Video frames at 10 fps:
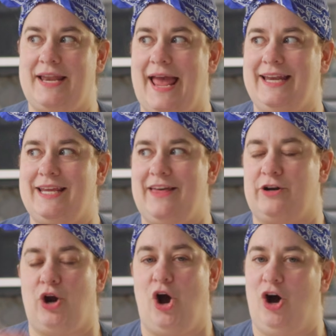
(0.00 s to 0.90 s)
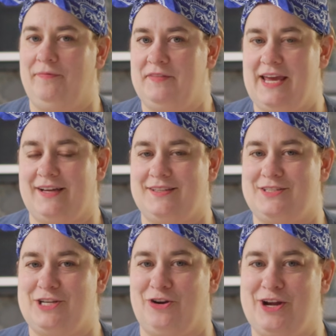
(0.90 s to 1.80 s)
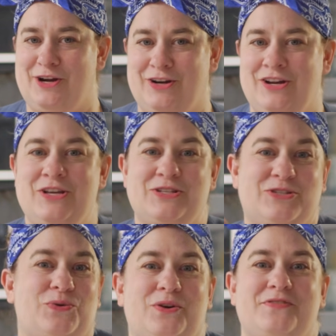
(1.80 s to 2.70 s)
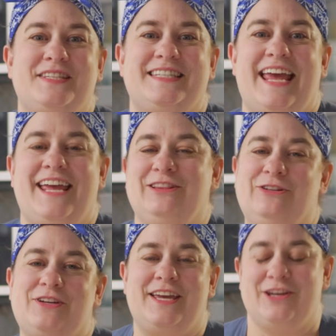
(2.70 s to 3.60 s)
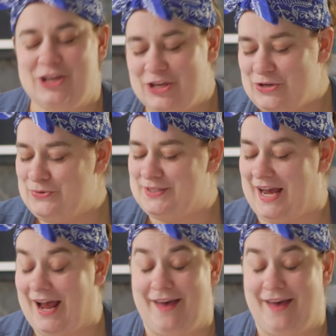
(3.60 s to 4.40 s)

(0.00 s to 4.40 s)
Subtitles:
and any that are on the exterior sort of stay looking cute.